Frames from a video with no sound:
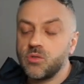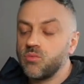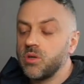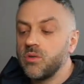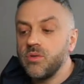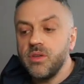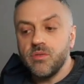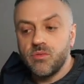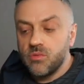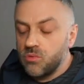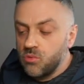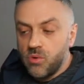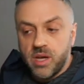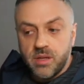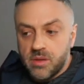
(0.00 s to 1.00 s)
We don't need to
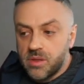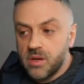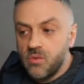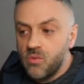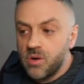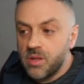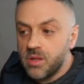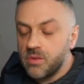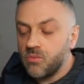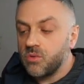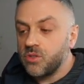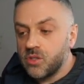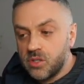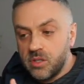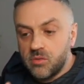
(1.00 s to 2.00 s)
do anything with it. We
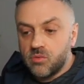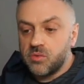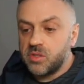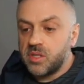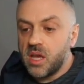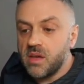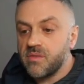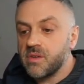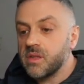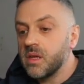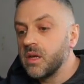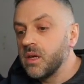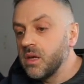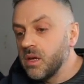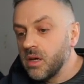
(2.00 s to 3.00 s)
just need to save it.
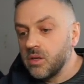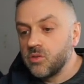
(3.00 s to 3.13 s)
And